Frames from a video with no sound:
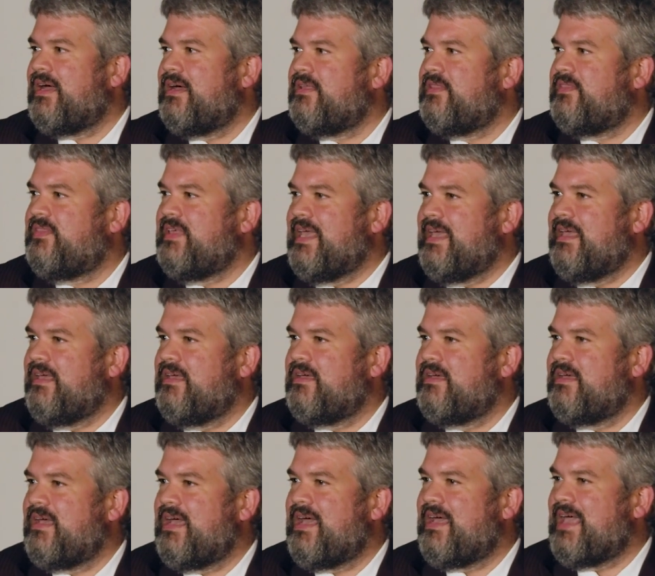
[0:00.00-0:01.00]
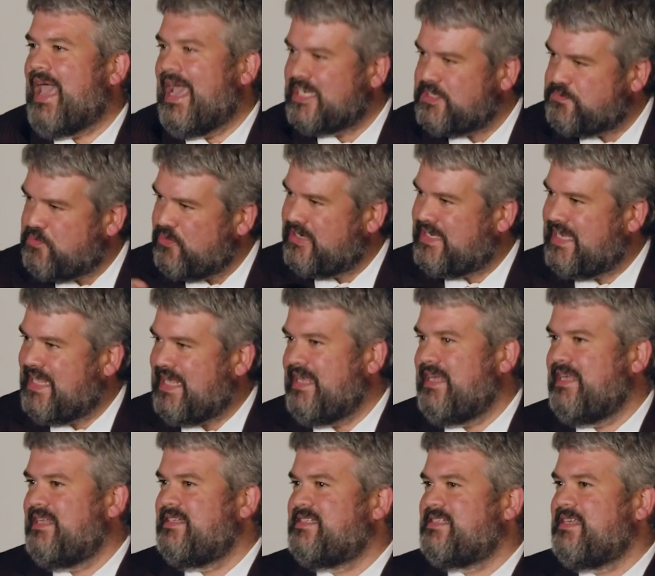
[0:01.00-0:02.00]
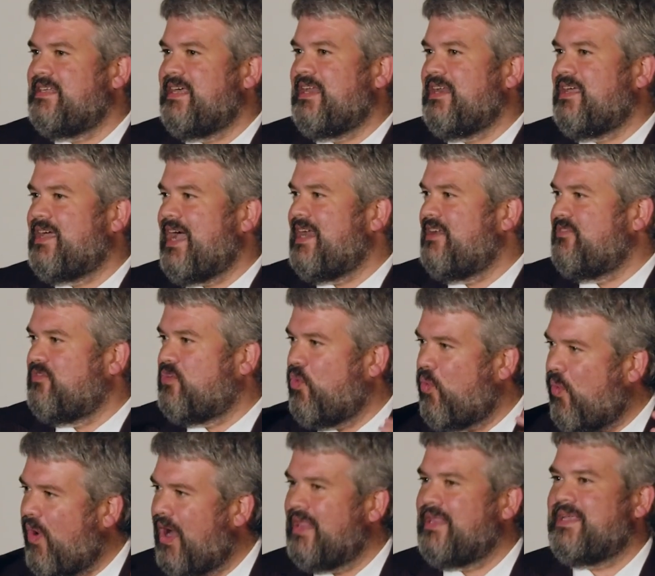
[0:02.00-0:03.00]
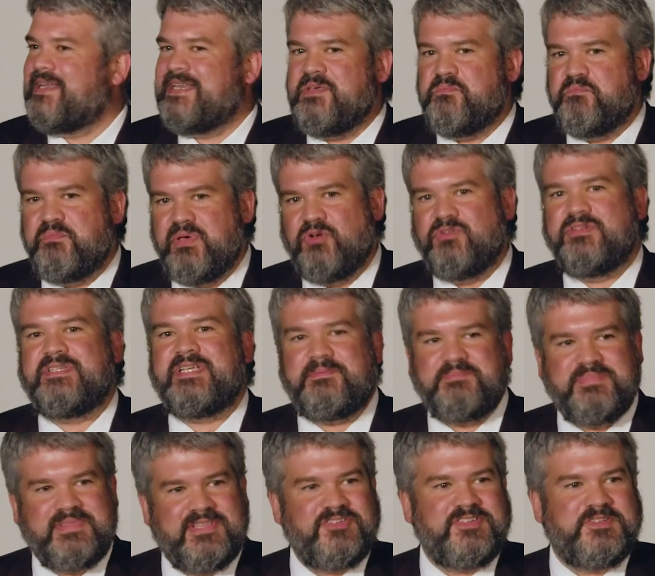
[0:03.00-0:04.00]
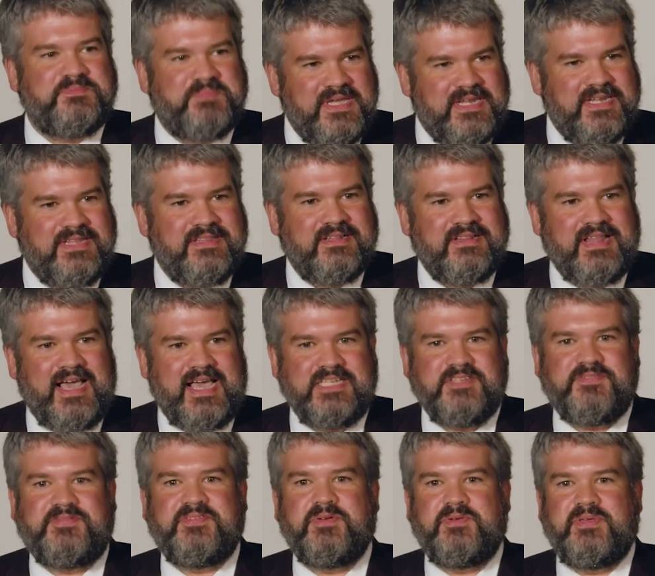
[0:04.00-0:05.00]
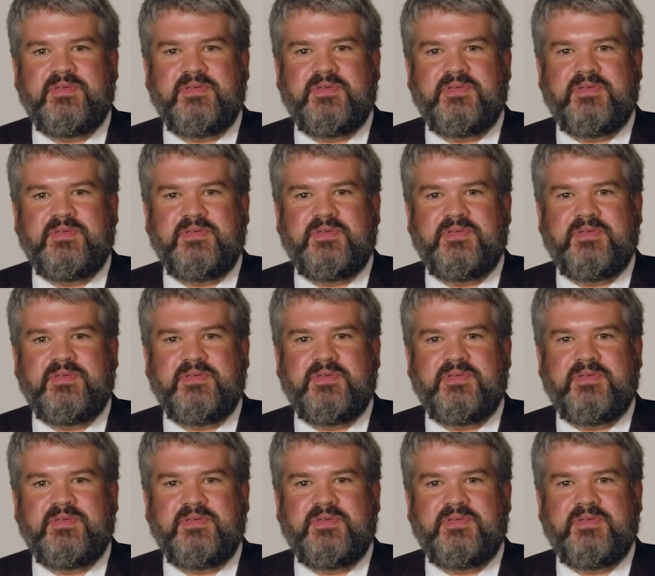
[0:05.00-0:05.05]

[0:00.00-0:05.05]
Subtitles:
the expertise and kind of quality buildup there's been in the last few